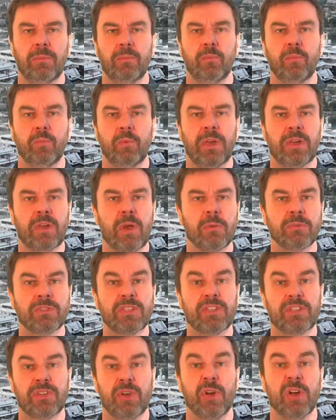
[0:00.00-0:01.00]
we're going to
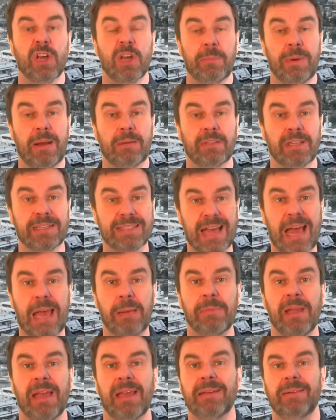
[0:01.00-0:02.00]
talk about the
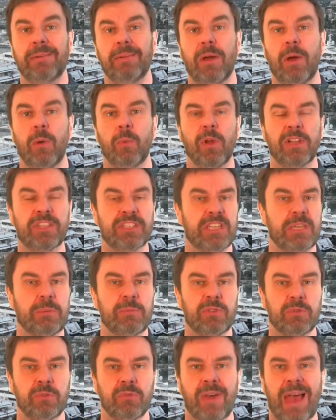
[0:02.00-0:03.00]
timeline of what seems
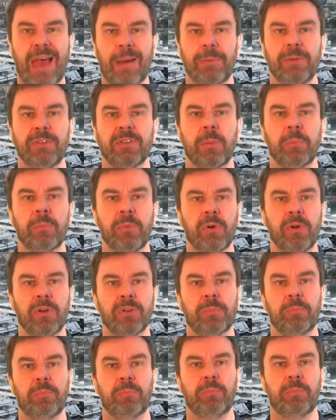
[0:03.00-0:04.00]
to have happened on board
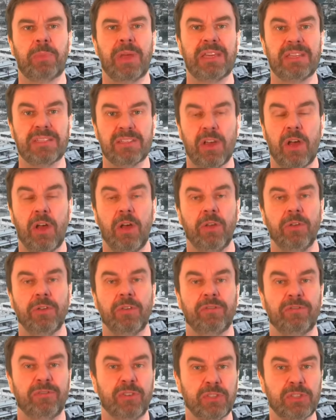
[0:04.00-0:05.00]
based on
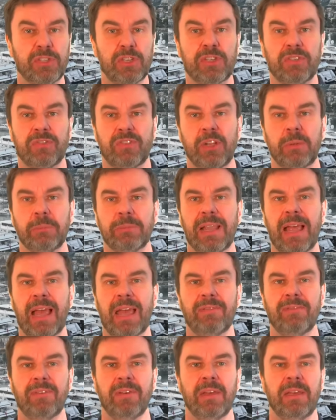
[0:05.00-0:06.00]
footage filmed
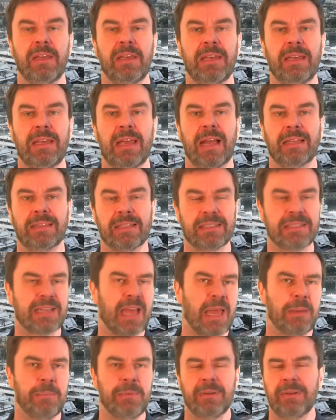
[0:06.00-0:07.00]
live at the
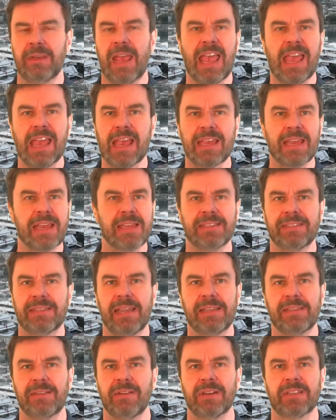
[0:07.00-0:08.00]
time and AIS
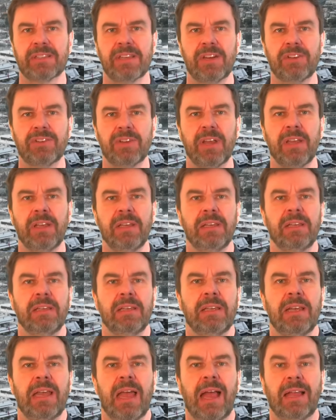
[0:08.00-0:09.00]
data, etc.,
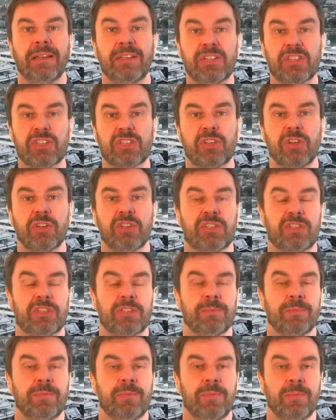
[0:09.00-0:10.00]
and discuss
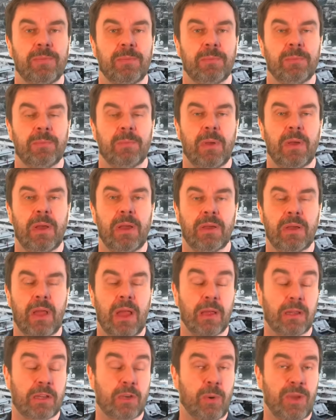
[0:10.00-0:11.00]
a,
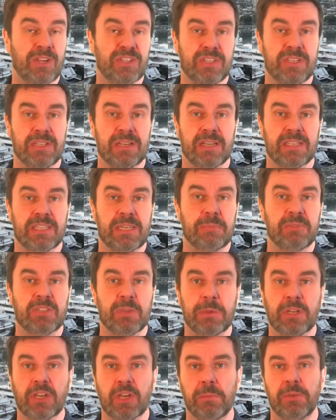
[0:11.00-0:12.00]
a, question that seems to
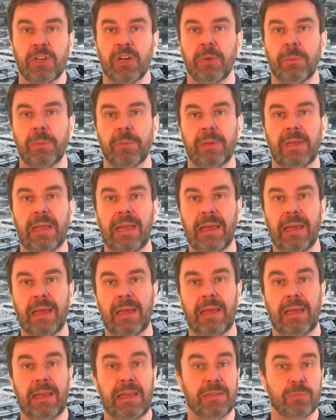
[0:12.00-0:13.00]
be coming up. Uh,
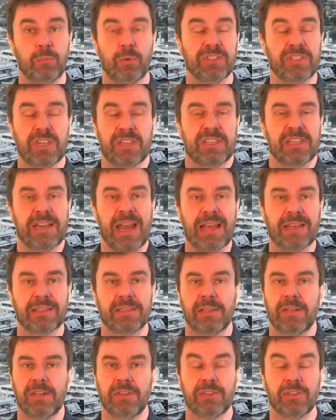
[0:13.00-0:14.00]
it, was this an
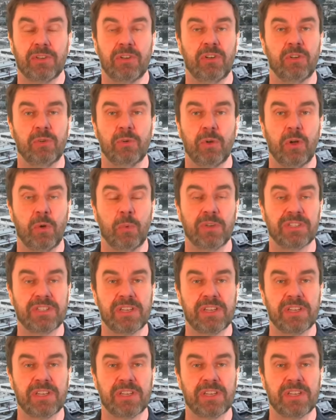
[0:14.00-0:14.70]
accident or was